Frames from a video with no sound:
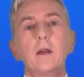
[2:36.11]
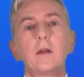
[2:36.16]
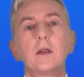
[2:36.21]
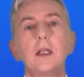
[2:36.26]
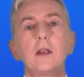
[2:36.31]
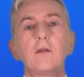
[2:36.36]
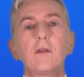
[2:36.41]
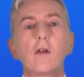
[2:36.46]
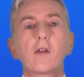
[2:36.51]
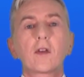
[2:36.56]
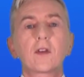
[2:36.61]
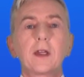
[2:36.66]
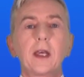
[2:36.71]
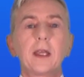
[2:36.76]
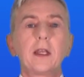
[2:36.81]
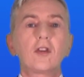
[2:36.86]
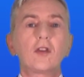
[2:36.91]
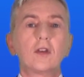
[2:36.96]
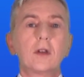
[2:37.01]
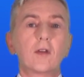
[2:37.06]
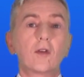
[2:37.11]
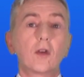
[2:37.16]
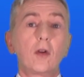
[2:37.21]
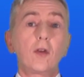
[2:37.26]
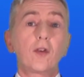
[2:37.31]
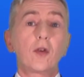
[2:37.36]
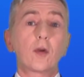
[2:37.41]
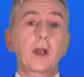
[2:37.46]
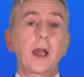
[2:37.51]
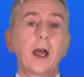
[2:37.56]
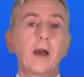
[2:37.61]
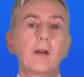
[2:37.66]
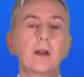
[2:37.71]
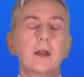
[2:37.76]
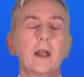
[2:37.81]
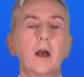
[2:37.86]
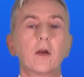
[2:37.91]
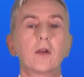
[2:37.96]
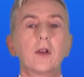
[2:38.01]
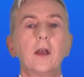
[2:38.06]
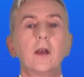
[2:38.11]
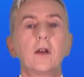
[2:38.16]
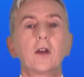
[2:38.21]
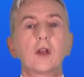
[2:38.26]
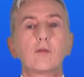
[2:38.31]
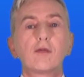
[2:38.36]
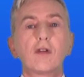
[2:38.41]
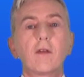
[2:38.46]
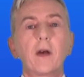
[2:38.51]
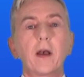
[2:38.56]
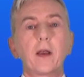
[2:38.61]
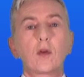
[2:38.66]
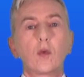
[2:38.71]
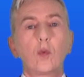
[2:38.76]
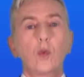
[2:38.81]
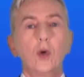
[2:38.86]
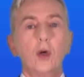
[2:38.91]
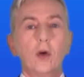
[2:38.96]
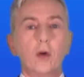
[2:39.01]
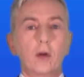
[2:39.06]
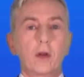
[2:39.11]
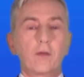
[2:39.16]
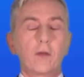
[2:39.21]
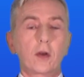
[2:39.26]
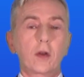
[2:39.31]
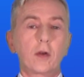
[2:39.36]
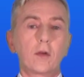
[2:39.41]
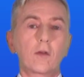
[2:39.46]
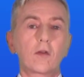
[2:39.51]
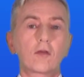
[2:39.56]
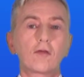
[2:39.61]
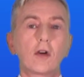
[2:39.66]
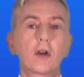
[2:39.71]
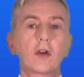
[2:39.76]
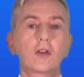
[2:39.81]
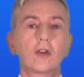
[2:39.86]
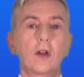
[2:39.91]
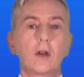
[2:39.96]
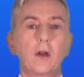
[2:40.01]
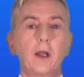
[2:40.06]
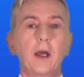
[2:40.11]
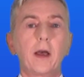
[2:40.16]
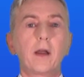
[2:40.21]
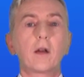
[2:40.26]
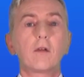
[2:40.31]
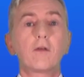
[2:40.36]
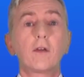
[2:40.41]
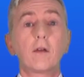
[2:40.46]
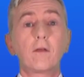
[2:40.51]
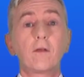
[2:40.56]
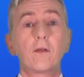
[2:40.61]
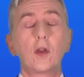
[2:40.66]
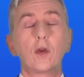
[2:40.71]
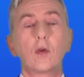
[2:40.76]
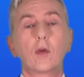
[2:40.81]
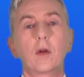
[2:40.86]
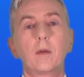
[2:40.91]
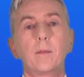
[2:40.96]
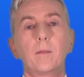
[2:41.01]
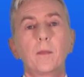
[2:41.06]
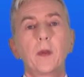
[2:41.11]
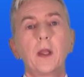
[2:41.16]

Deforestation is also carried out to provide wood for construction and for fuel,